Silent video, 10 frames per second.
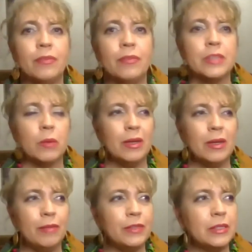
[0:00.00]
I wonder if
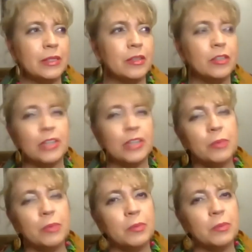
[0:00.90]
this is going to change
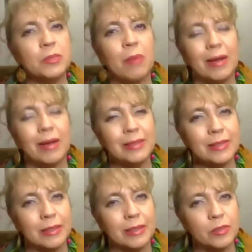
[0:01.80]
people's
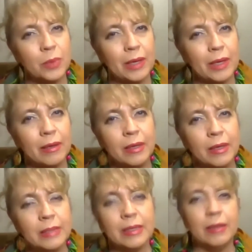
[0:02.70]
mindsets, where
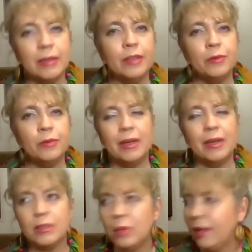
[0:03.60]
suddenly you realize,
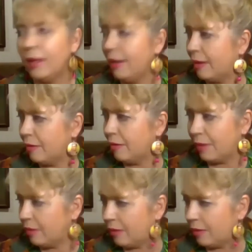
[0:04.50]
well, hey,
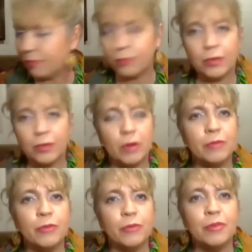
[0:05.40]
I've gone for
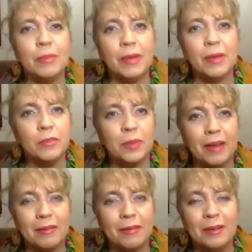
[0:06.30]
3 months
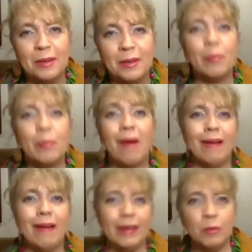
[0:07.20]
without
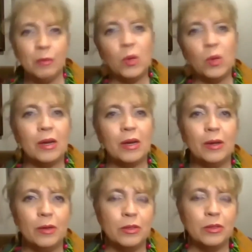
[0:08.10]
buying more
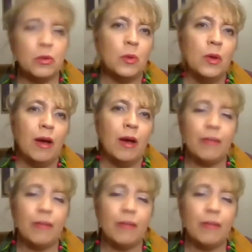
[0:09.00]
clothes, or I'm